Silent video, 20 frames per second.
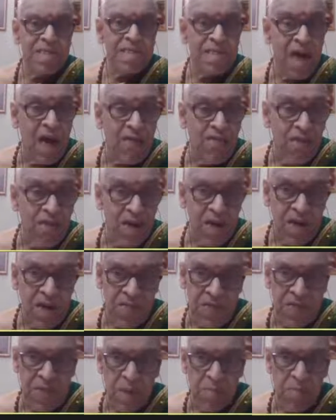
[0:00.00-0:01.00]
showered
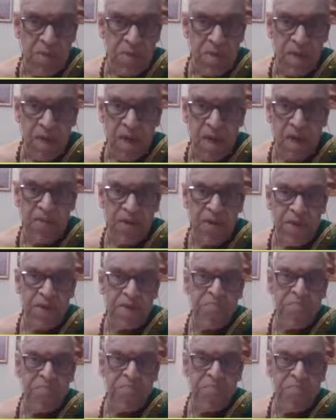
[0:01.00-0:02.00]
with Amrita
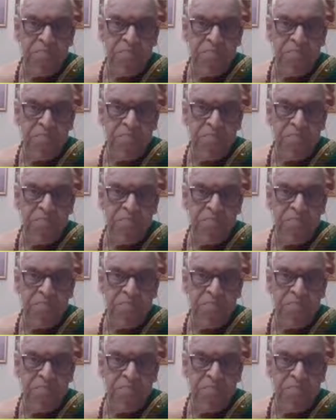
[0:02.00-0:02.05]
when